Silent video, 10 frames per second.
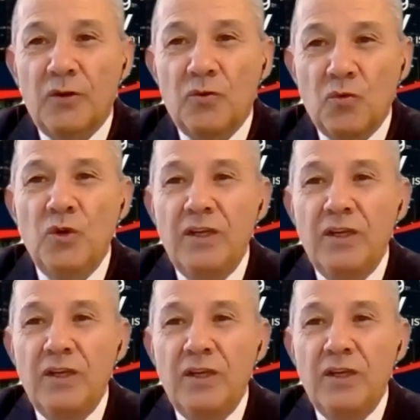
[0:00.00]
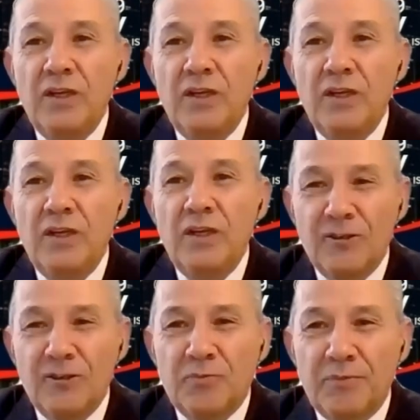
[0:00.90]
What we are
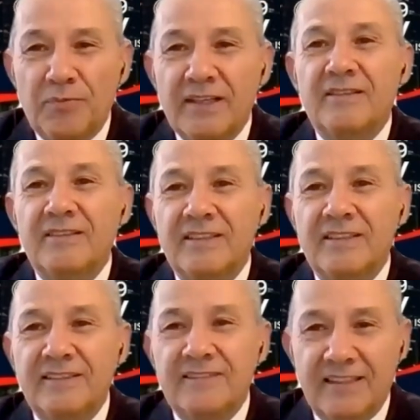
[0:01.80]
not prepared